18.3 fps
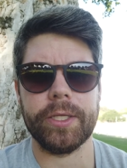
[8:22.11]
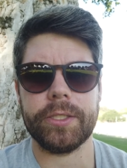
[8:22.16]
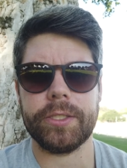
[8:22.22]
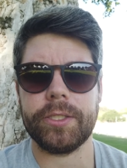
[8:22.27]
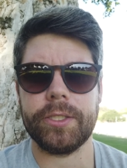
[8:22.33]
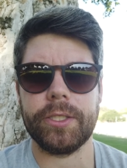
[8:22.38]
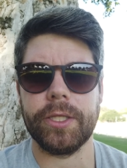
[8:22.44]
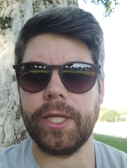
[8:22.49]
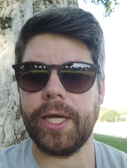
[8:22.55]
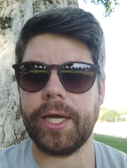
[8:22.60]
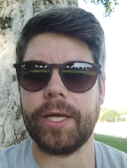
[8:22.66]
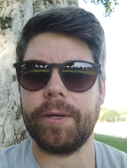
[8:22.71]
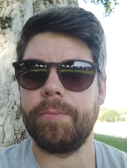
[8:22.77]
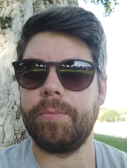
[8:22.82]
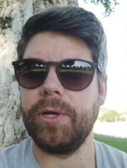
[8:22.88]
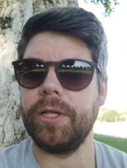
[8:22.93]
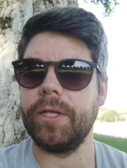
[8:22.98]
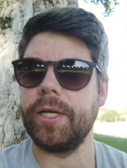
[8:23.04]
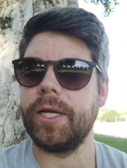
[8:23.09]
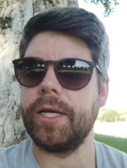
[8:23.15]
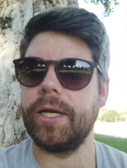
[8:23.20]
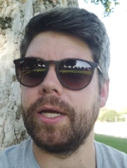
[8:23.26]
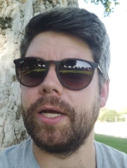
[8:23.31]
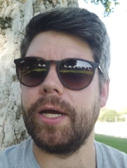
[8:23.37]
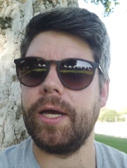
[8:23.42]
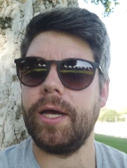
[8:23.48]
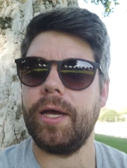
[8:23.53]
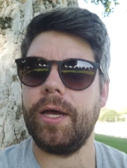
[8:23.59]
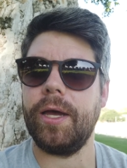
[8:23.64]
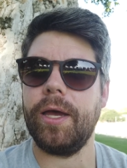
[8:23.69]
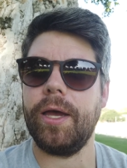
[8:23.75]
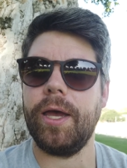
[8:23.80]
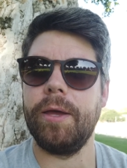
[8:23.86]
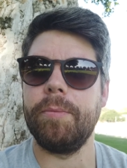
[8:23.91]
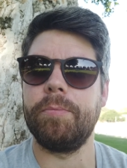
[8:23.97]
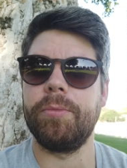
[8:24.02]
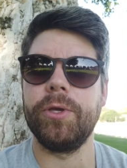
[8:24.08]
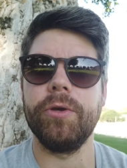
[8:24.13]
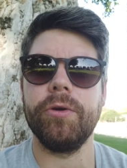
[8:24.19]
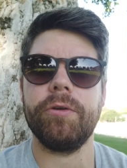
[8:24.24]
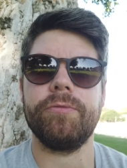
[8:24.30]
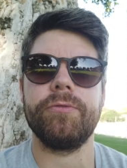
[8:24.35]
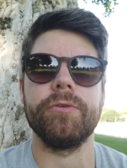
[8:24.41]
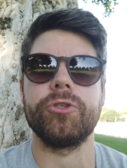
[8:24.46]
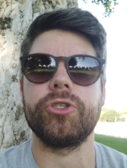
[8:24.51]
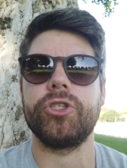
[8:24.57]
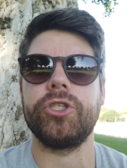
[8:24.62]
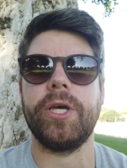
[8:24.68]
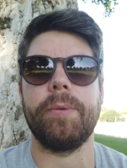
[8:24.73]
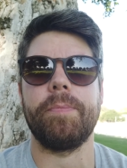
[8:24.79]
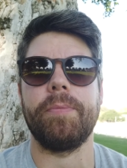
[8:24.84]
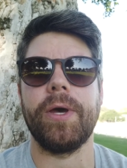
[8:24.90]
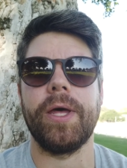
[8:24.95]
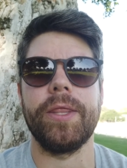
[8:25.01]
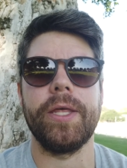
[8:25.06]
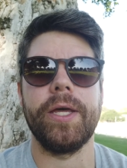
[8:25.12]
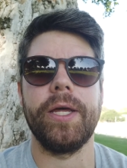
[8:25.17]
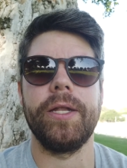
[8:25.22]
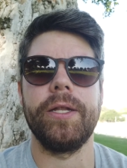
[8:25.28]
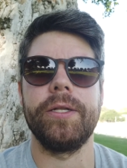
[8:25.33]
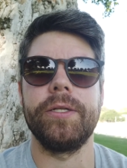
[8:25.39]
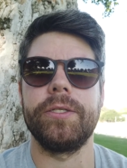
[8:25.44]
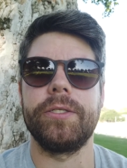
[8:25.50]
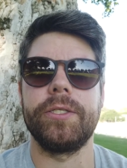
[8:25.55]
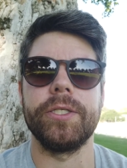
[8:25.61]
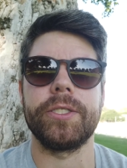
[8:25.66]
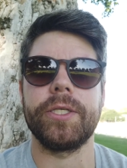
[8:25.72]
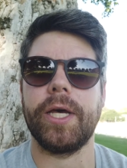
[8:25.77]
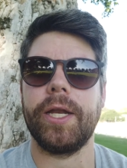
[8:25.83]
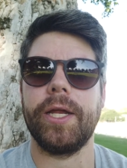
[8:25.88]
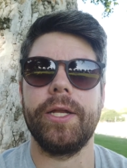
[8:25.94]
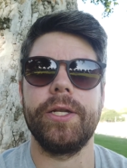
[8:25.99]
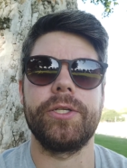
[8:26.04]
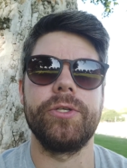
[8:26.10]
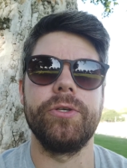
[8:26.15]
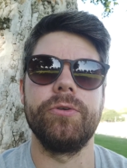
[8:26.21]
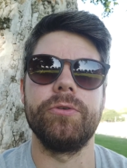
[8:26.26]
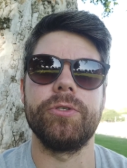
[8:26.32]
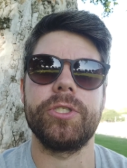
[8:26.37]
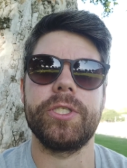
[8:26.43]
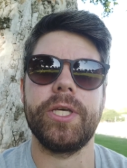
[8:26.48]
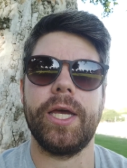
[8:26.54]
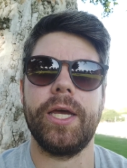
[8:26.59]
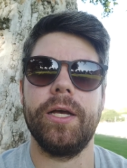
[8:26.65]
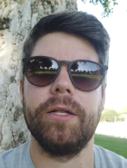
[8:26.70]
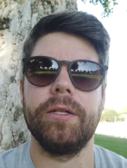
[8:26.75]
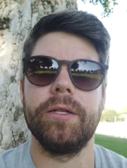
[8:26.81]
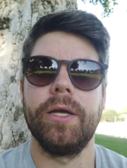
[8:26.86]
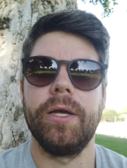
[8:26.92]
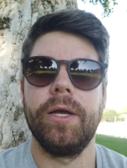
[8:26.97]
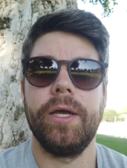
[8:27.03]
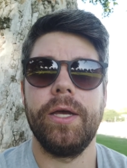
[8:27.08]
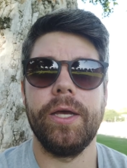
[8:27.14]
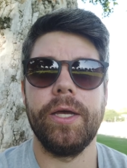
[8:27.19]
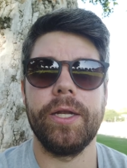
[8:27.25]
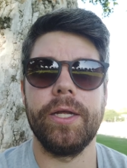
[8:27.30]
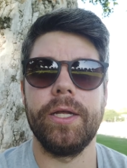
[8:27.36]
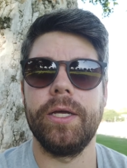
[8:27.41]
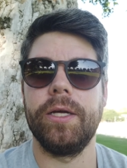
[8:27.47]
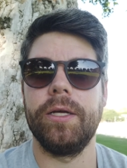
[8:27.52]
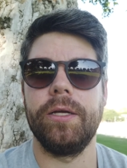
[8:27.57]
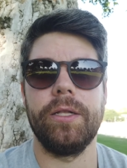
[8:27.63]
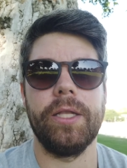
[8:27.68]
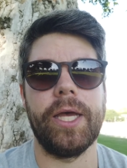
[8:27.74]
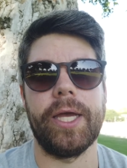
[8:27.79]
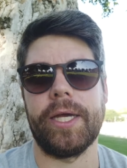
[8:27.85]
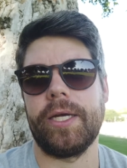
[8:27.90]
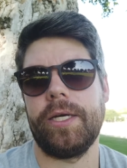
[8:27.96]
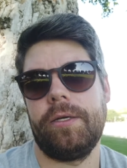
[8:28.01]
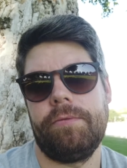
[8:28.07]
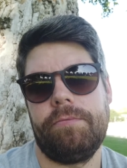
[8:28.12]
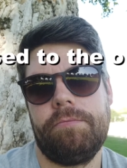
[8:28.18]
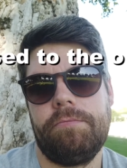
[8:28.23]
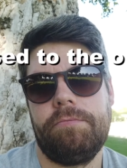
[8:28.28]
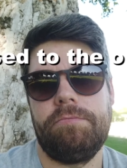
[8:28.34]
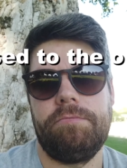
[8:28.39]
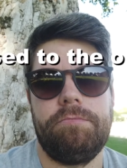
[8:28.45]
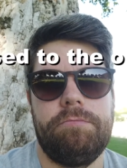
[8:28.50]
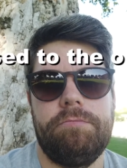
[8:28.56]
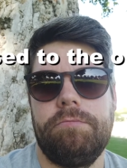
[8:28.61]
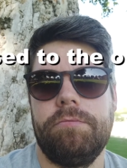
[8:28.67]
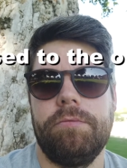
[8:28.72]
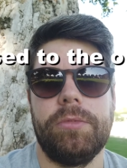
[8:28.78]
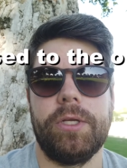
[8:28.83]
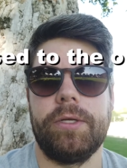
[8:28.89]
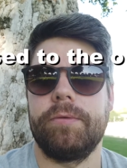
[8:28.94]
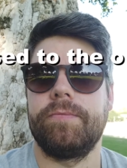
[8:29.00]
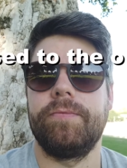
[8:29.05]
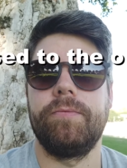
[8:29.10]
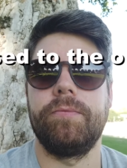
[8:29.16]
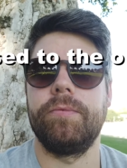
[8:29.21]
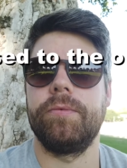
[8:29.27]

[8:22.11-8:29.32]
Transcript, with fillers: It's like building a beautiful ship and then deciding to sail in a lake. Like